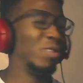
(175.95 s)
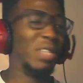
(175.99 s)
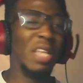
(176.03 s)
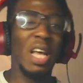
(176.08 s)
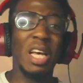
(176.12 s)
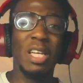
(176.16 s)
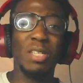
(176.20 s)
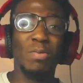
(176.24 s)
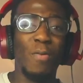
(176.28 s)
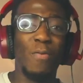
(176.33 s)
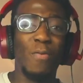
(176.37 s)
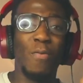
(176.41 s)

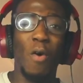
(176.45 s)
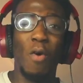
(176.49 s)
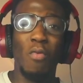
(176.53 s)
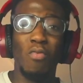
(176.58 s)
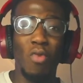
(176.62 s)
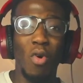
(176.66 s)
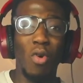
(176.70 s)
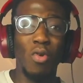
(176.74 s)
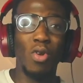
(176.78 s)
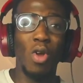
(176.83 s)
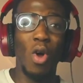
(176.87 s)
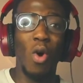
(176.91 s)
Days Before
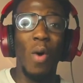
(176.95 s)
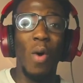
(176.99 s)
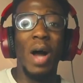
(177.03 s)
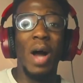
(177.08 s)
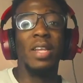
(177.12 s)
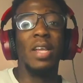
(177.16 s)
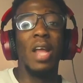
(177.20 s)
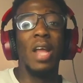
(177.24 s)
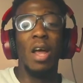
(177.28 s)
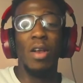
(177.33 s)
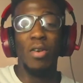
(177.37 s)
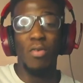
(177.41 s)
Rodeo
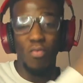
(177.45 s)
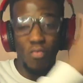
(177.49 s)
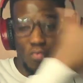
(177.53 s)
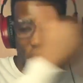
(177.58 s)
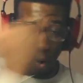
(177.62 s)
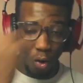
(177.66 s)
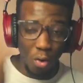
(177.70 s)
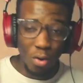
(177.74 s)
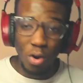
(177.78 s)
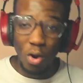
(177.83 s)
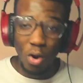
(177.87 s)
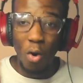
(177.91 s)
and then
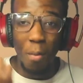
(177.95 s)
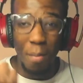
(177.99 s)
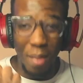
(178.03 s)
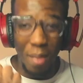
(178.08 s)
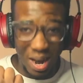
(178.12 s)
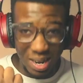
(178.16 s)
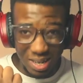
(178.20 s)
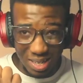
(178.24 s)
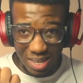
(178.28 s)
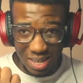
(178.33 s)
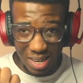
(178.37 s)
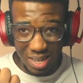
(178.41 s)
Rodeo
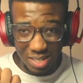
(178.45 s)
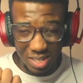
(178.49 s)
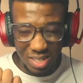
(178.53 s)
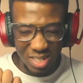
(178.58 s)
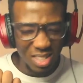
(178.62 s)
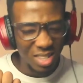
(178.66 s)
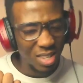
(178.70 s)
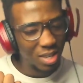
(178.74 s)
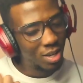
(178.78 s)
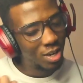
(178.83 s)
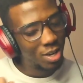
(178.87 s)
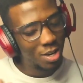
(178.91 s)

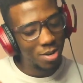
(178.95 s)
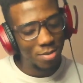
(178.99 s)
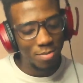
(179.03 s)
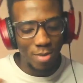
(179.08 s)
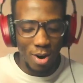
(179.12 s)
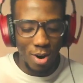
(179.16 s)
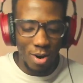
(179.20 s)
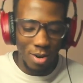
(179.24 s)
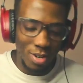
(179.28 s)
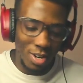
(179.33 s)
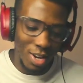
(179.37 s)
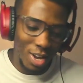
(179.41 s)
Madness? Come
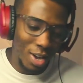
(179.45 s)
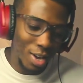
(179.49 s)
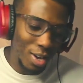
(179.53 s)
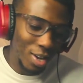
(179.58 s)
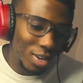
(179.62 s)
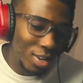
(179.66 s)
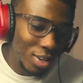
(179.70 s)
on, now.